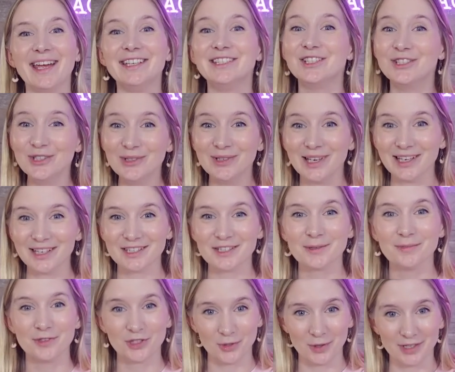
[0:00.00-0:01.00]
a to-do
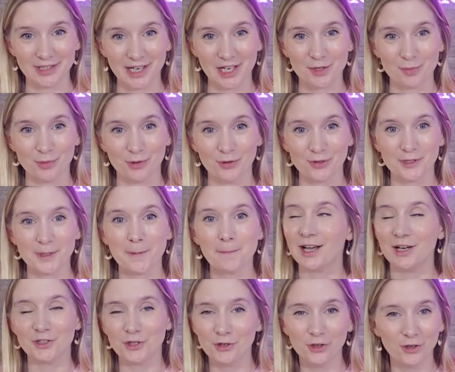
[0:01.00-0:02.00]
list to our dashboard.
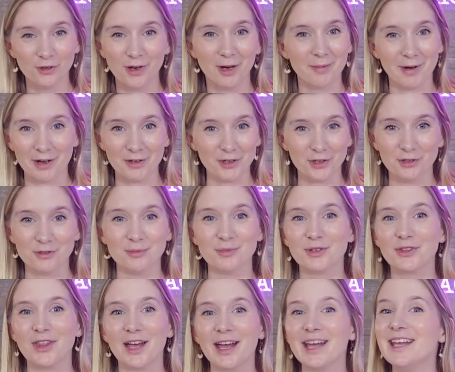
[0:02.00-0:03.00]
I don't know about you,
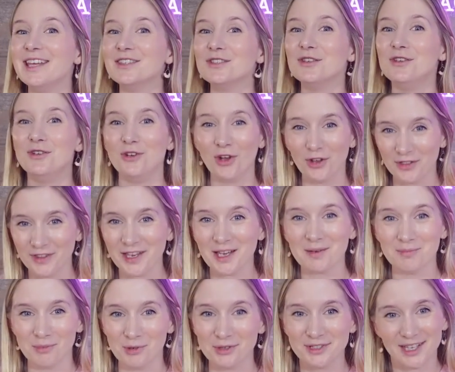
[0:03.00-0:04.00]
but there is
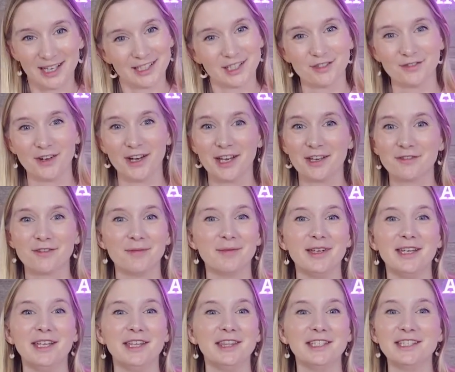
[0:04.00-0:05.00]
nothing more satisfying for
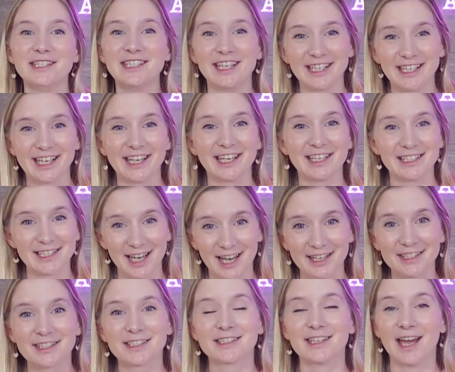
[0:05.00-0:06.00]
me than ticking
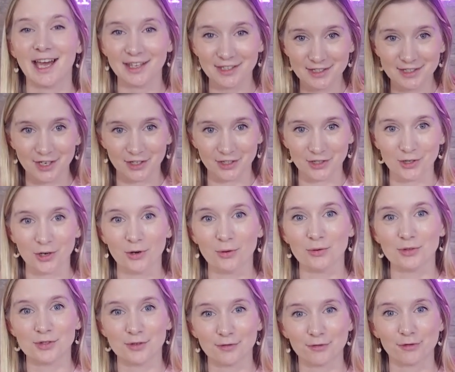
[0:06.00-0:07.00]
tasks and study
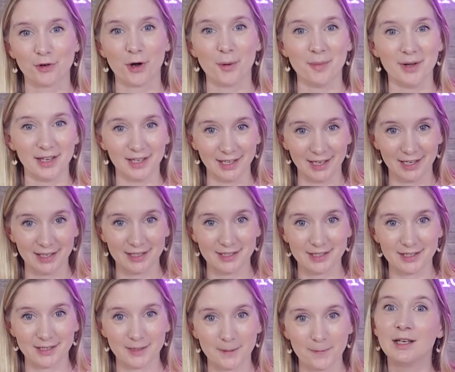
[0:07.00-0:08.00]
goals from a
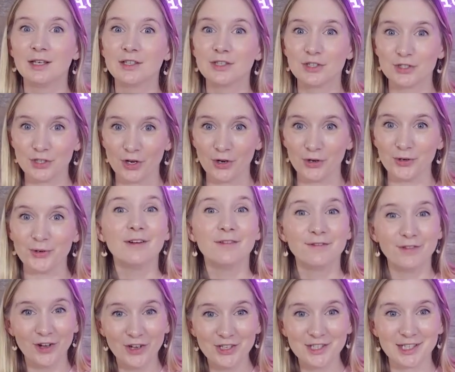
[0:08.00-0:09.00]
list. So
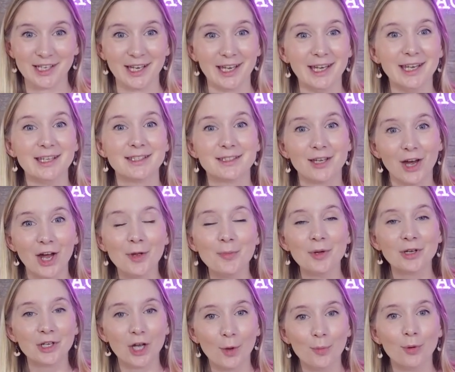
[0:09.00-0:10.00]
firstly, type
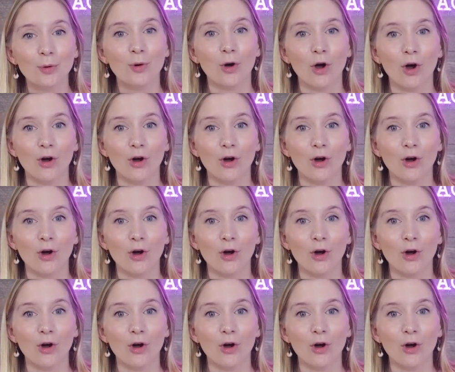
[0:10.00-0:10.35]
a couple